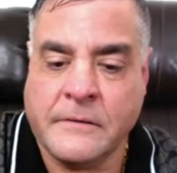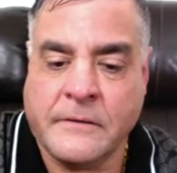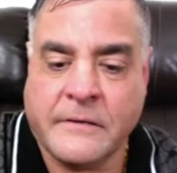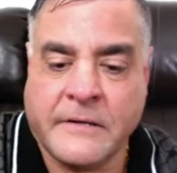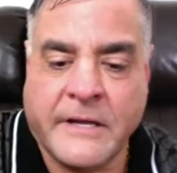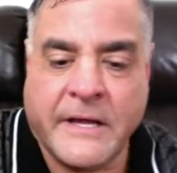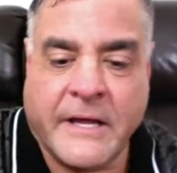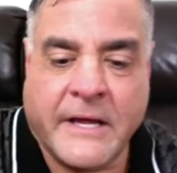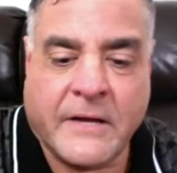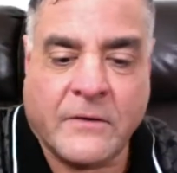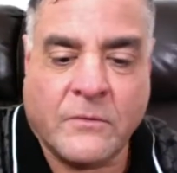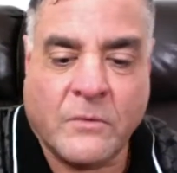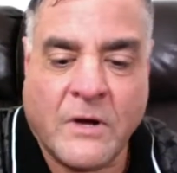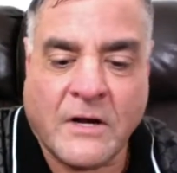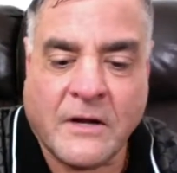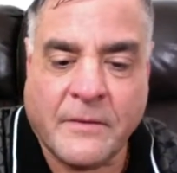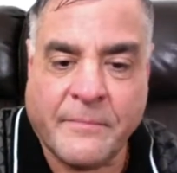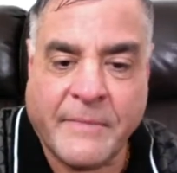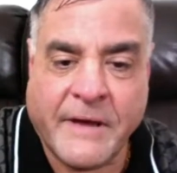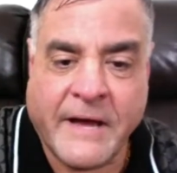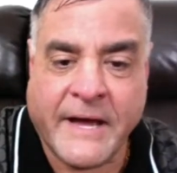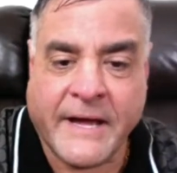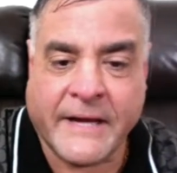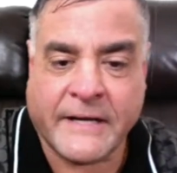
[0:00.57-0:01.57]
and
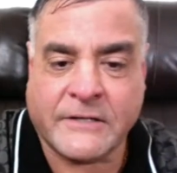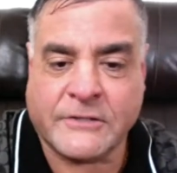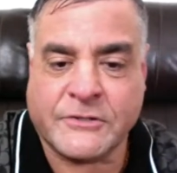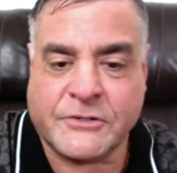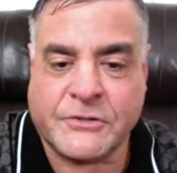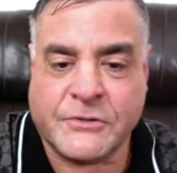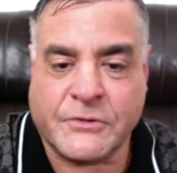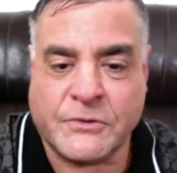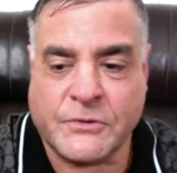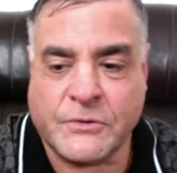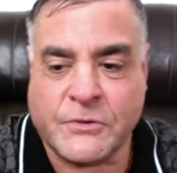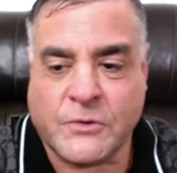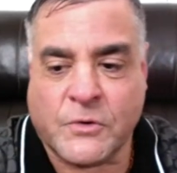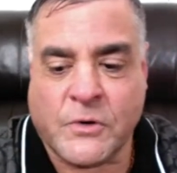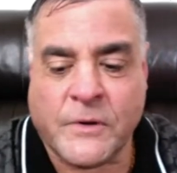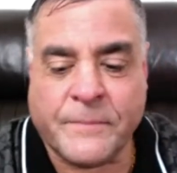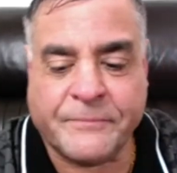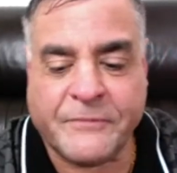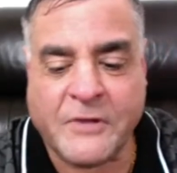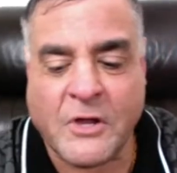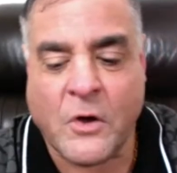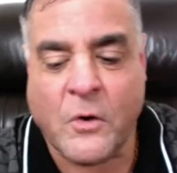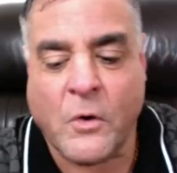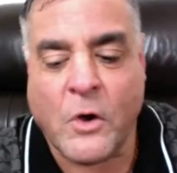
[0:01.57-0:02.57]
welcome back to
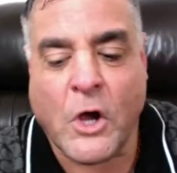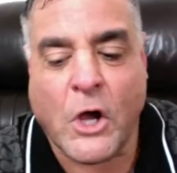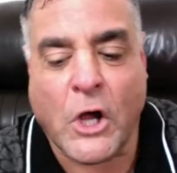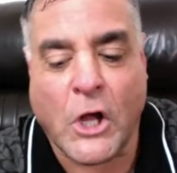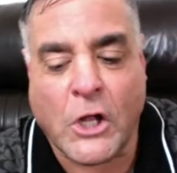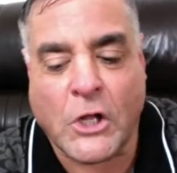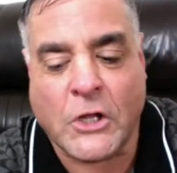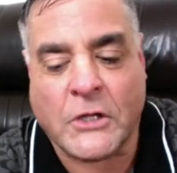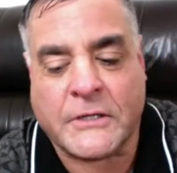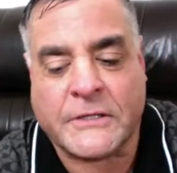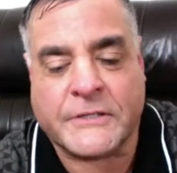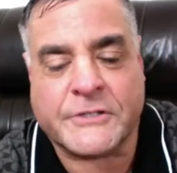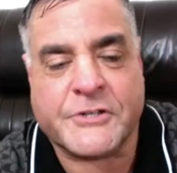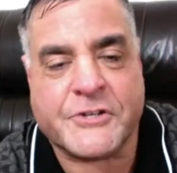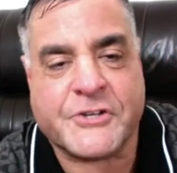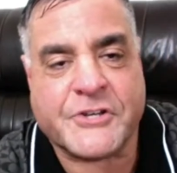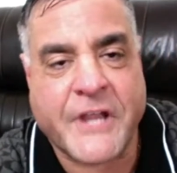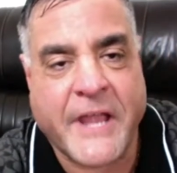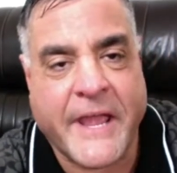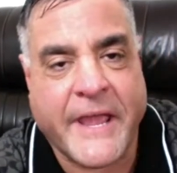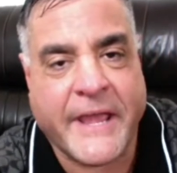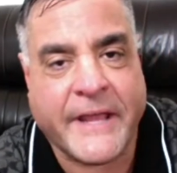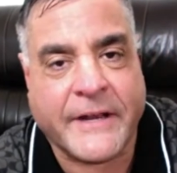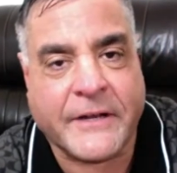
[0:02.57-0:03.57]
Crypto Hulk
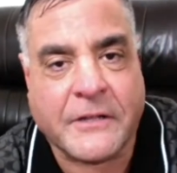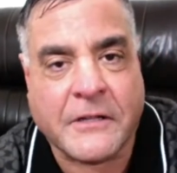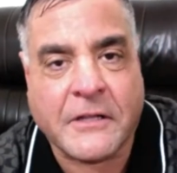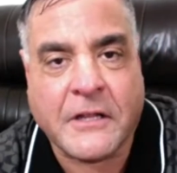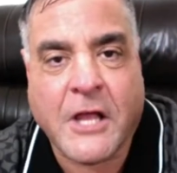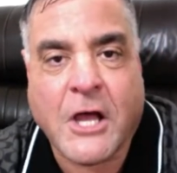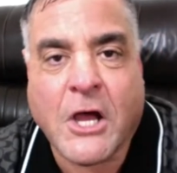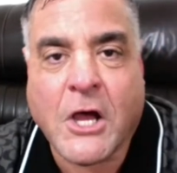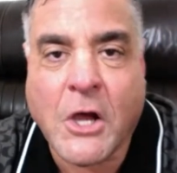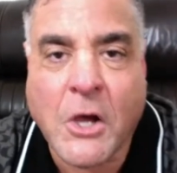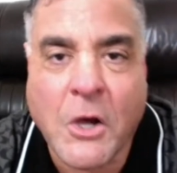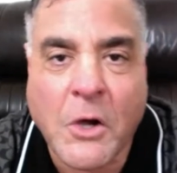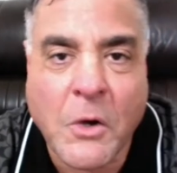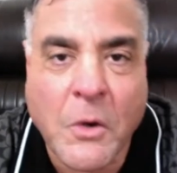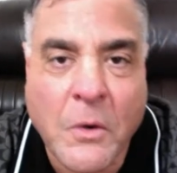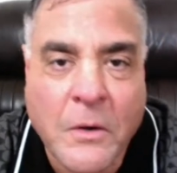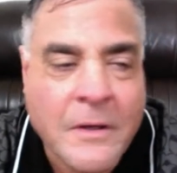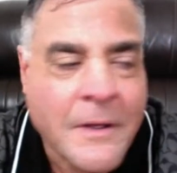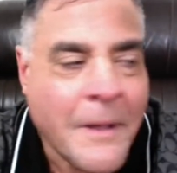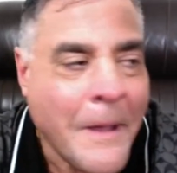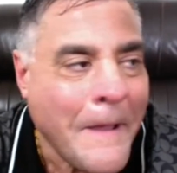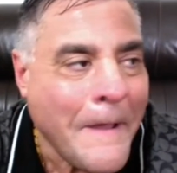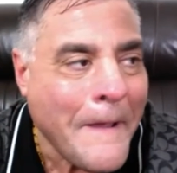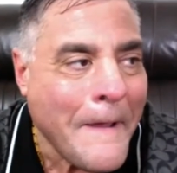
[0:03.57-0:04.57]
Channel.
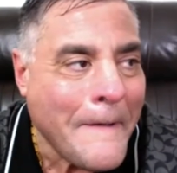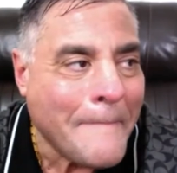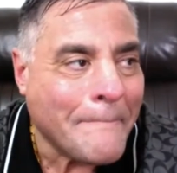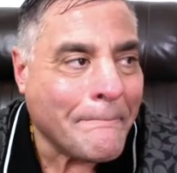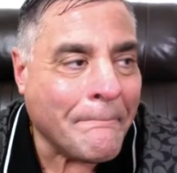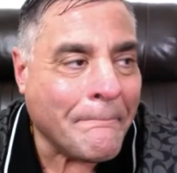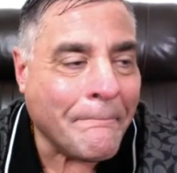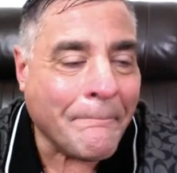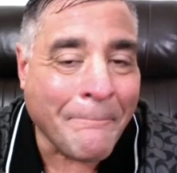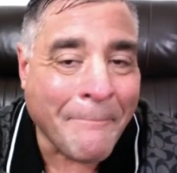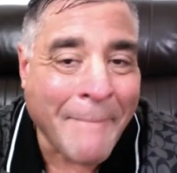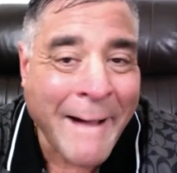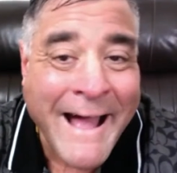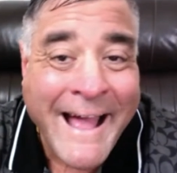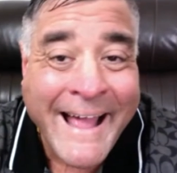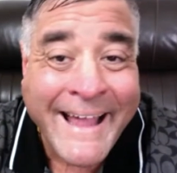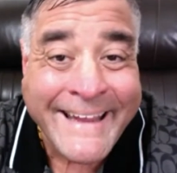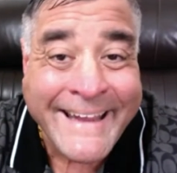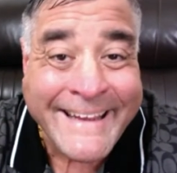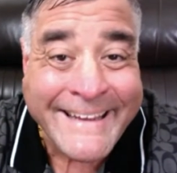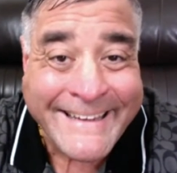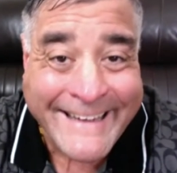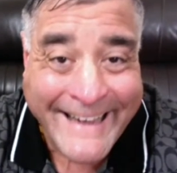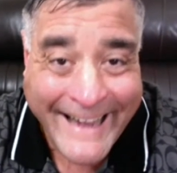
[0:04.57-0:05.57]
Oh
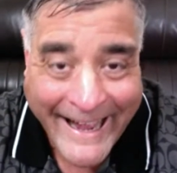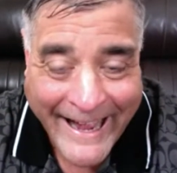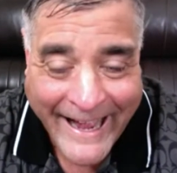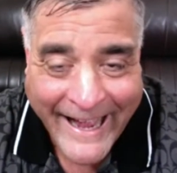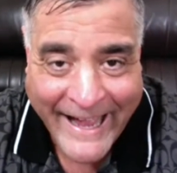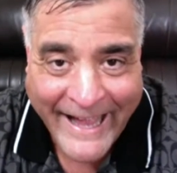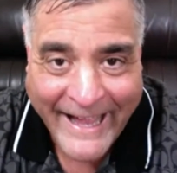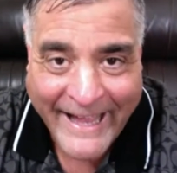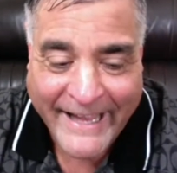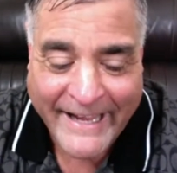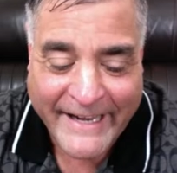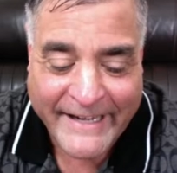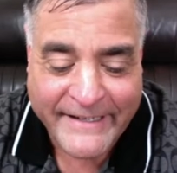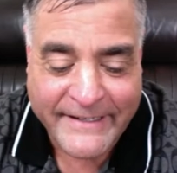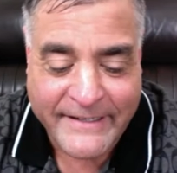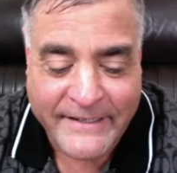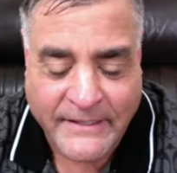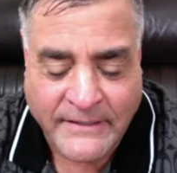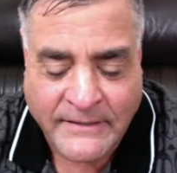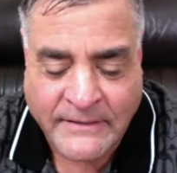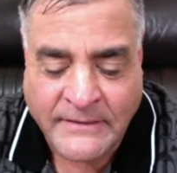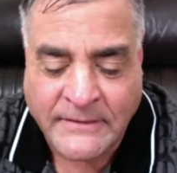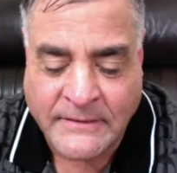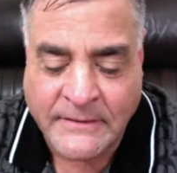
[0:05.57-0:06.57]
my
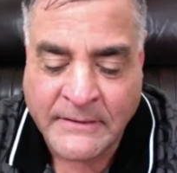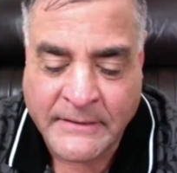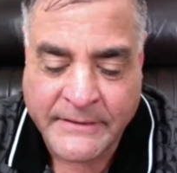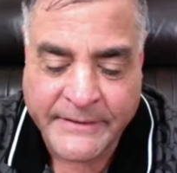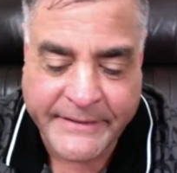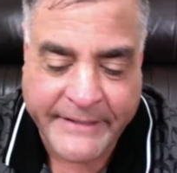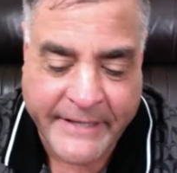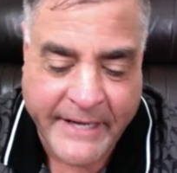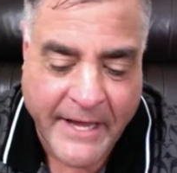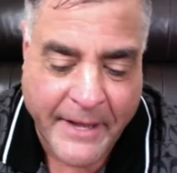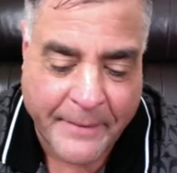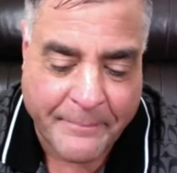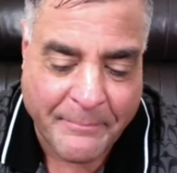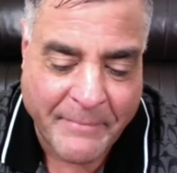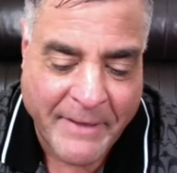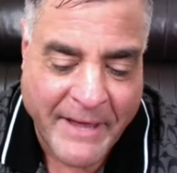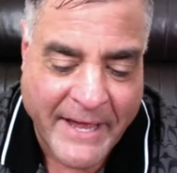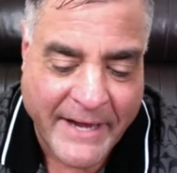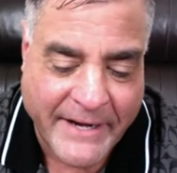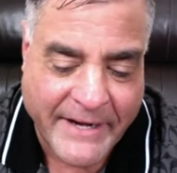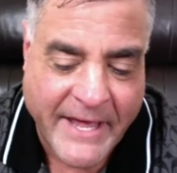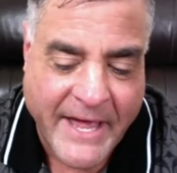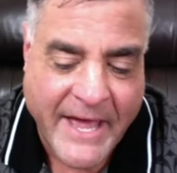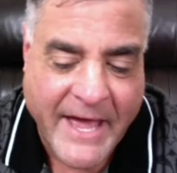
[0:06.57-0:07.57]
God. yep,
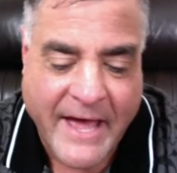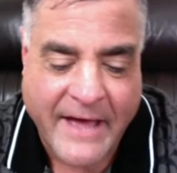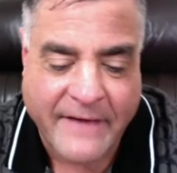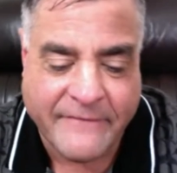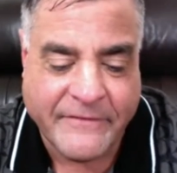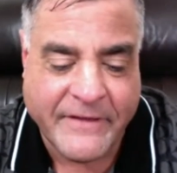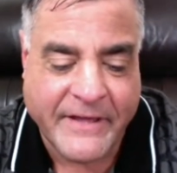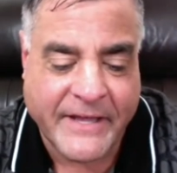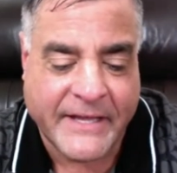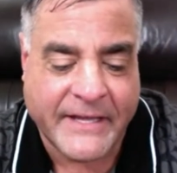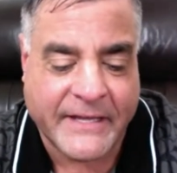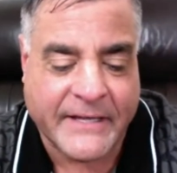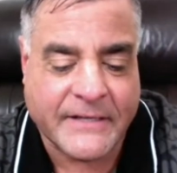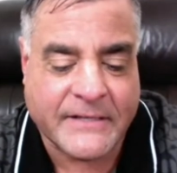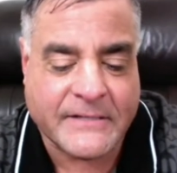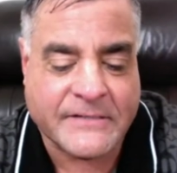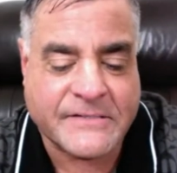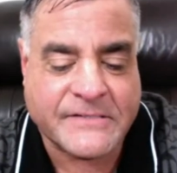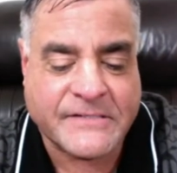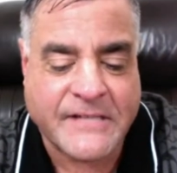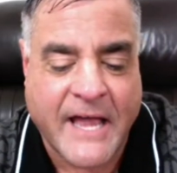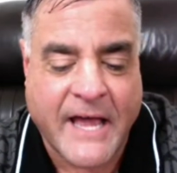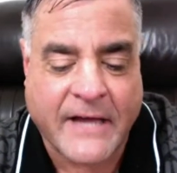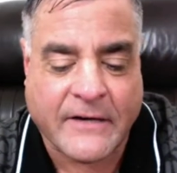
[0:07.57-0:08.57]
had to have a
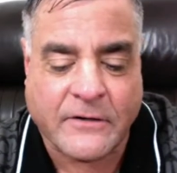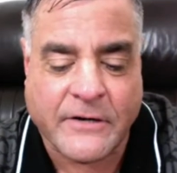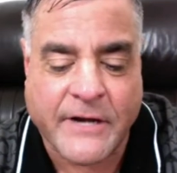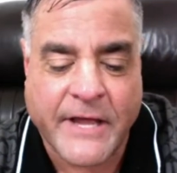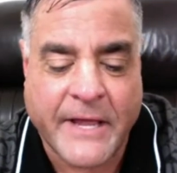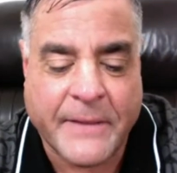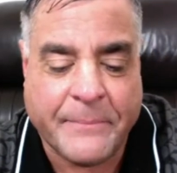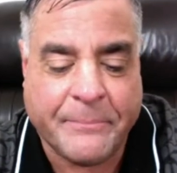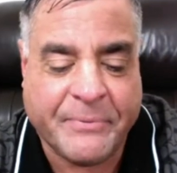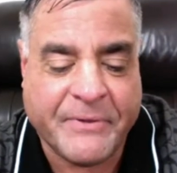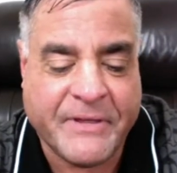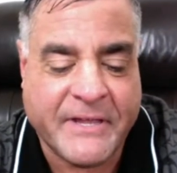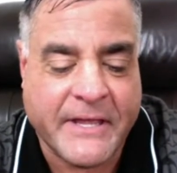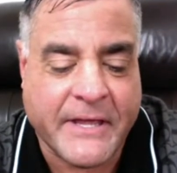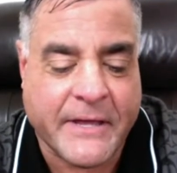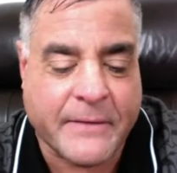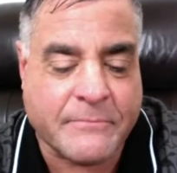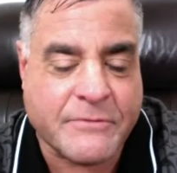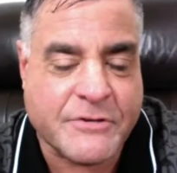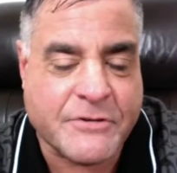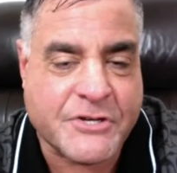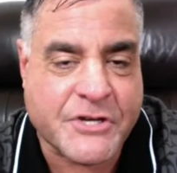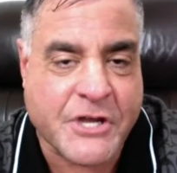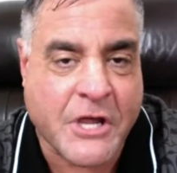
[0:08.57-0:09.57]
Saturday
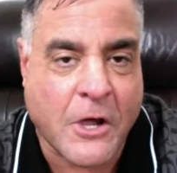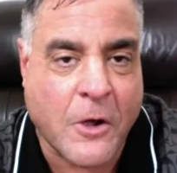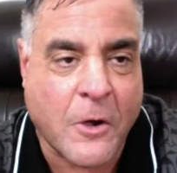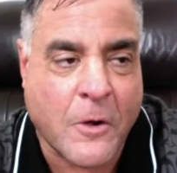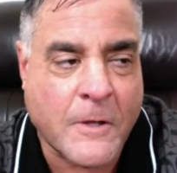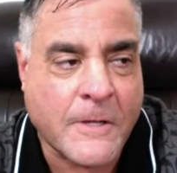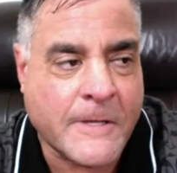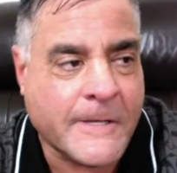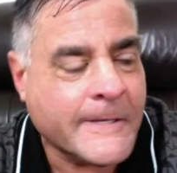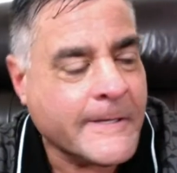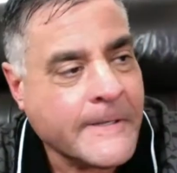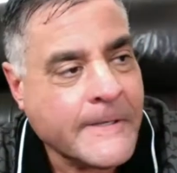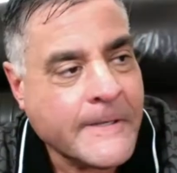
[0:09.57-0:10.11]
PM show.